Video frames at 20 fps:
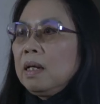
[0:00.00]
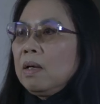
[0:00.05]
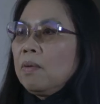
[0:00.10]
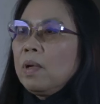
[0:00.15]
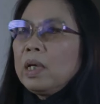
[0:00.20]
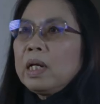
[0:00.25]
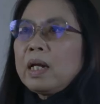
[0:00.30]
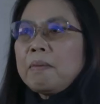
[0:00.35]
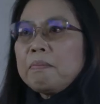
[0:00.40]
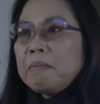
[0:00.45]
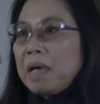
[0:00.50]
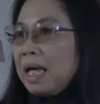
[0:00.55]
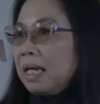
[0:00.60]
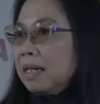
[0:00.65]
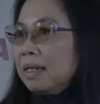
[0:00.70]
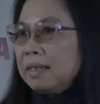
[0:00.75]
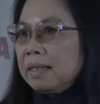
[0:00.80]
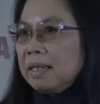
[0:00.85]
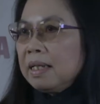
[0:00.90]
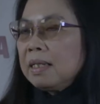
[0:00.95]
when I'm
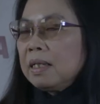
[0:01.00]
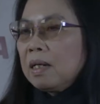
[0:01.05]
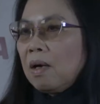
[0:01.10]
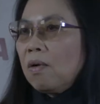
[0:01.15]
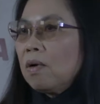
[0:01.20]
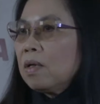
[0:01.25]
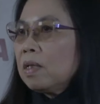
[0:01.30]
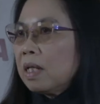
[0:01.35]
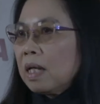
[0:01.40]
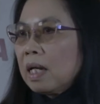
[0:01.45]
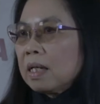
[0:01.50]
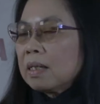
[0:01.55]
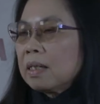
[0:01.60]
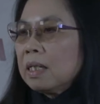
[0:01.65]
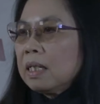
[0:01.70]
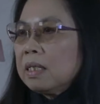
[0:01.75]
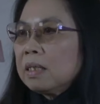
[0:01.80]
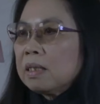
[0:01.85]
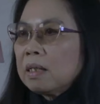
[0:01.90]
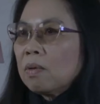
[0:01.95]
editing, all that
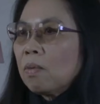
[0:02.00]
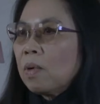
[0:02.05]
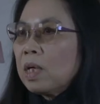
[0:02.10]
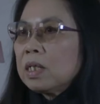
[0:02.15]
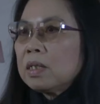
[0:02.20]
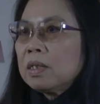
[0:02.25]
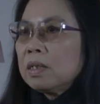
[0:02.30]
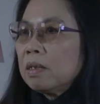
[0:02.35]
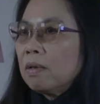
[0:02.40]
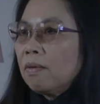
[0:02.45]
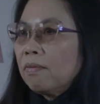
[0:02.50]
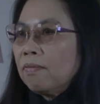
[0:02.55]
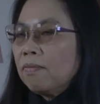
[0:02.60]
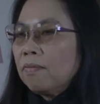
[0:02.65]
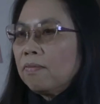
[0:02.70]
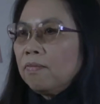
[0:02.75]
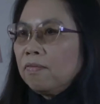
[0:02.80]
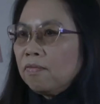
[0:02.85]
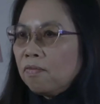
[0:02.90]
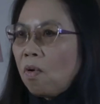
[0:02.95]
is a question of
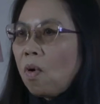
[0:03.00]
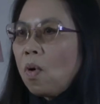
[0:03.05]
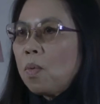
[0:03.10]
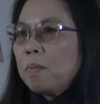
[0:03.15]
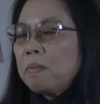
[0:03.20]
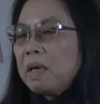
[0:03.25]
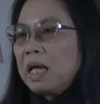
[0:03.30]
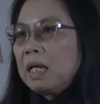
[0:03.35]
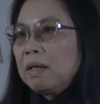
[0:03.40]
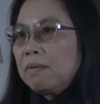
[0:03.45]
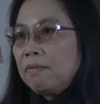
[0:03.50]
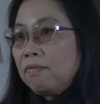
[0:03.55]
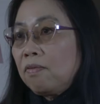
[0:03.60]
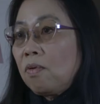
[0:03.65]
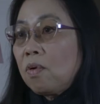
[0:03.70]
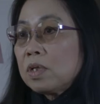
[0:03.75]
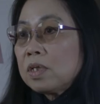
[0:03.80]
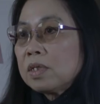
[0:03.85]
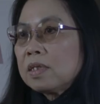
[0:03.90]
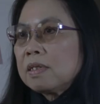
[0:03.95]
form and
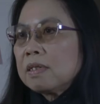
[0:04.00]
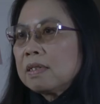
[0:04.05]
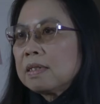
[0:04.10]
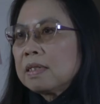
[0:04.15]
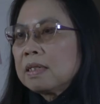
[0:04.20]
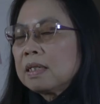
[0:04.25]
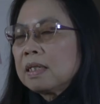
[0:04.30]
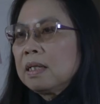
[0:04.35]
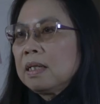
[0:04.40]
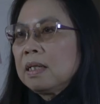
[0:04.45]
forces.